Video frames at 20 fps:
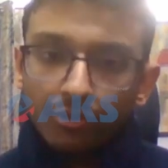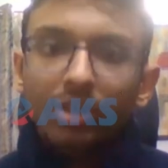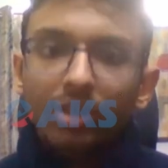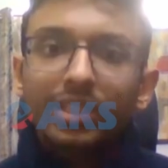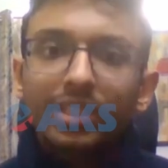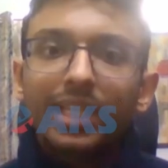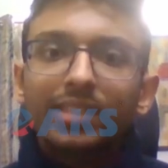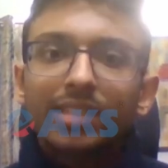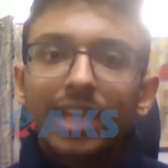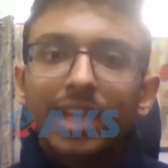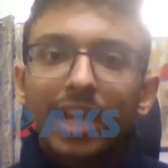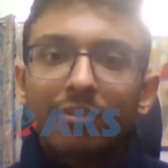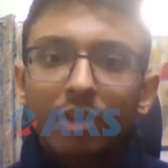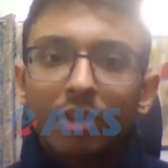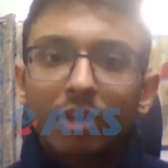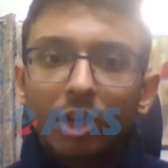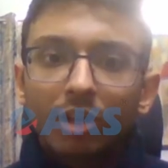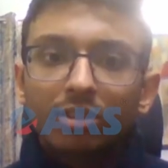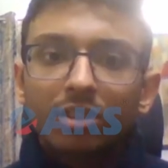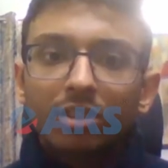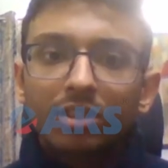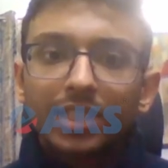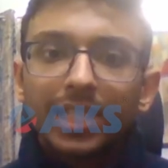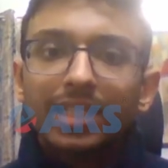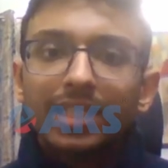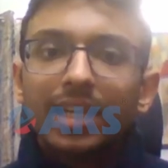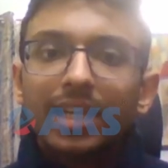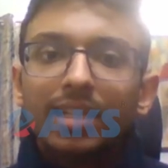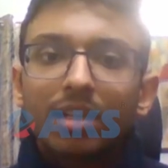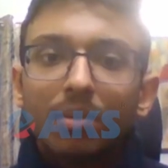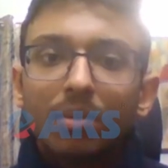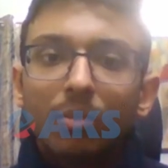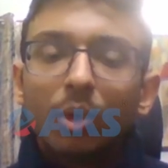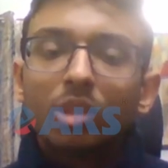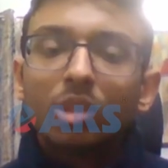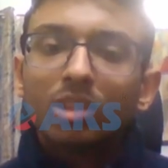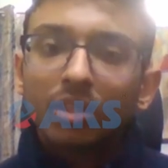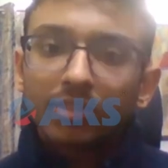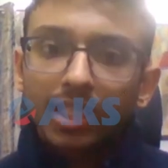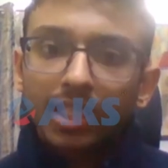Fourthly, sir, I would also say that
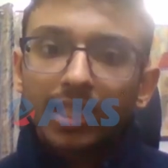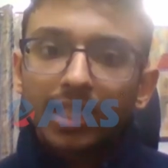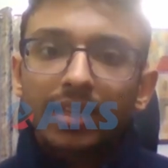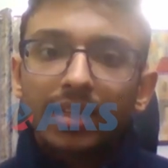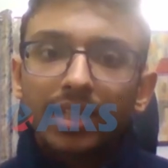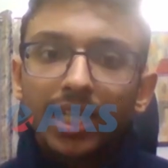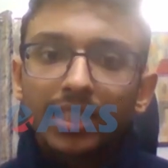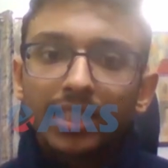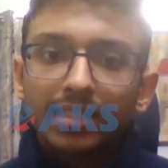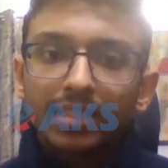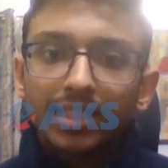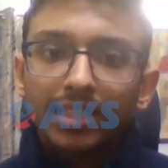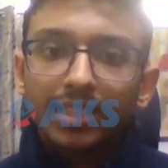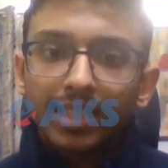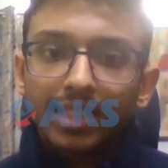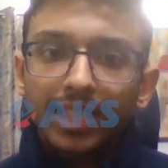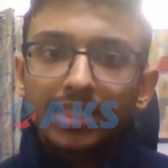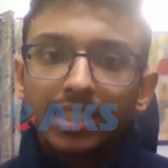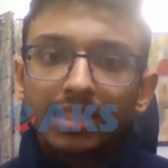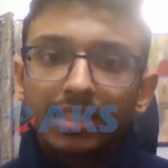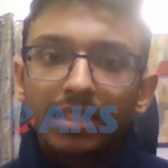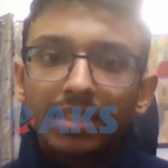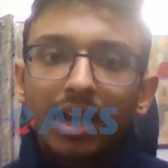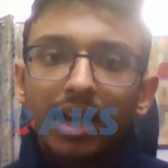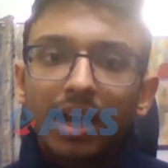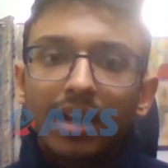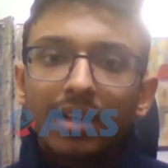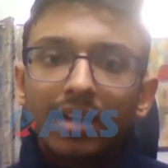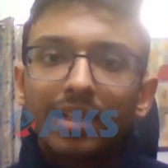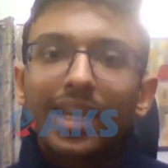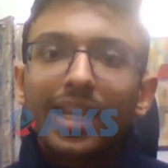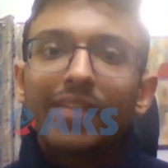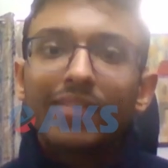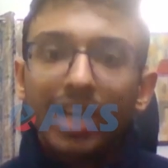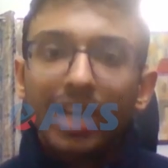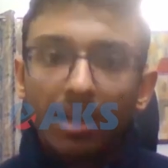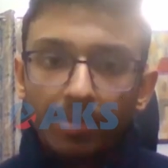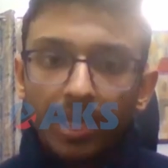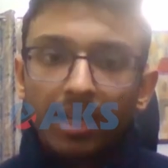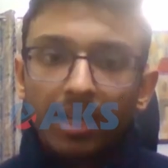most of the countries in this region are
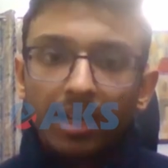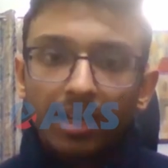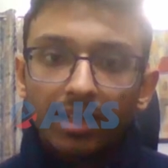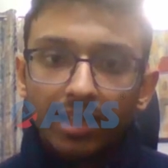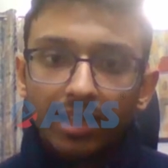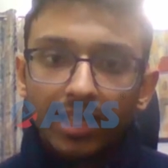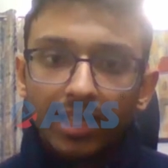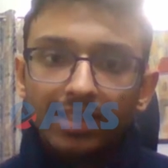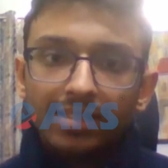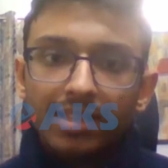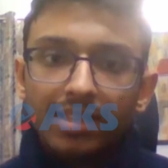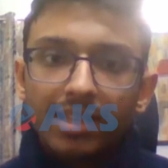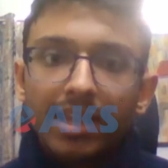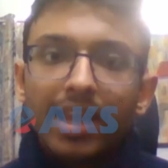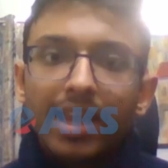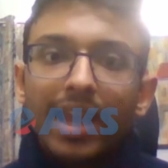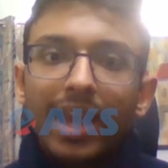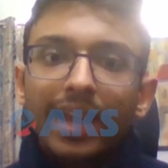developing countries,